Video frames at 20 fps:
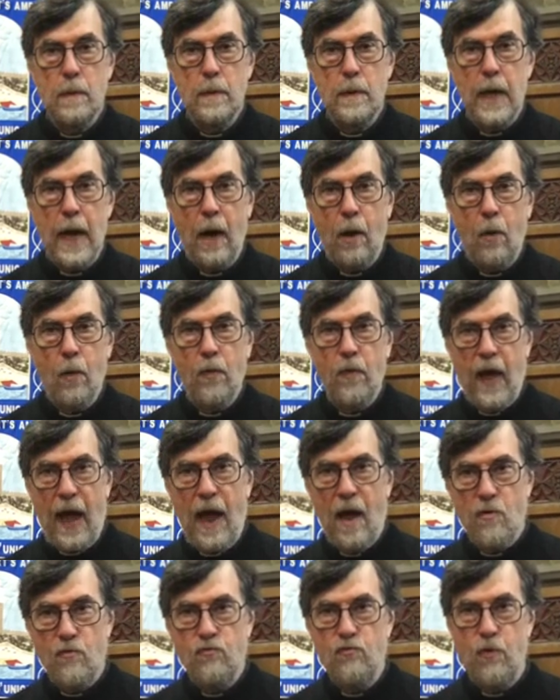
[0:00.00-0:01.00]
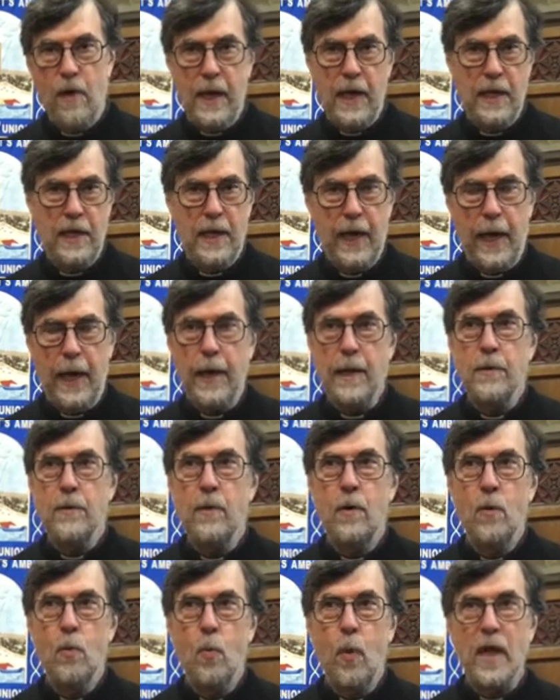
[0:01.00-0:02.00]
Now, that
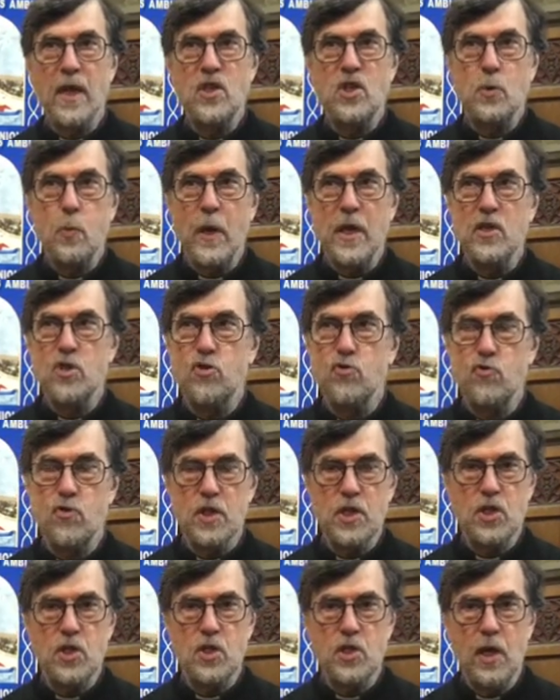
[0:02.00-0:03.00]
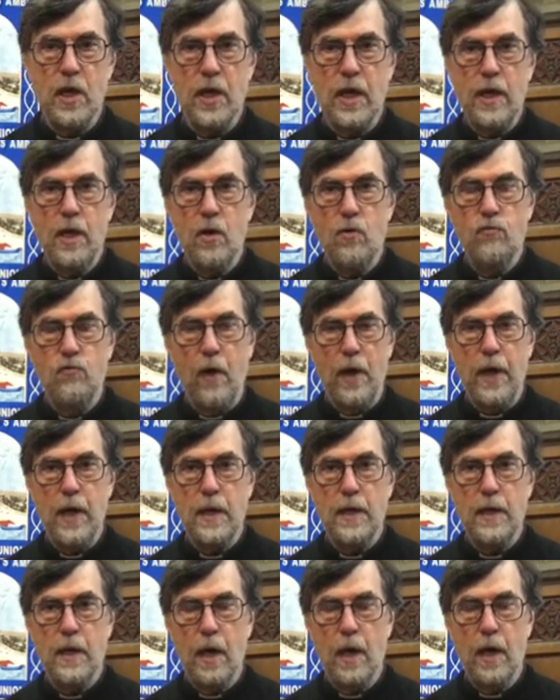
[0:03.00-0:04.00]
reading, which we traditionally
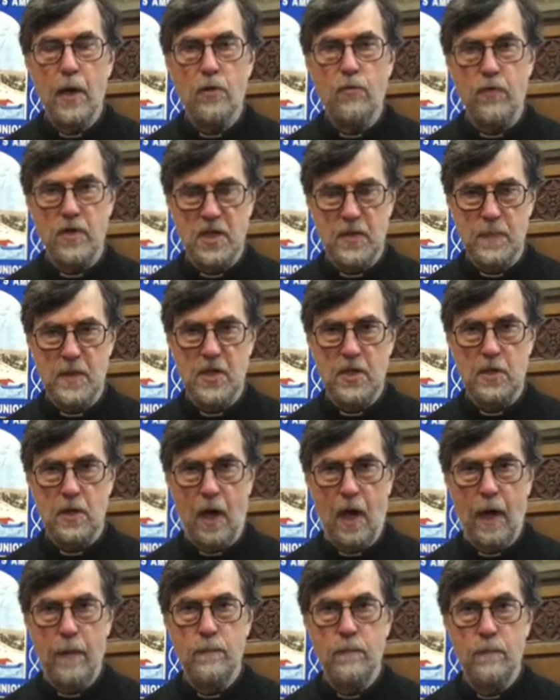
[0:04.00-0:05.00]
read at Christmas time,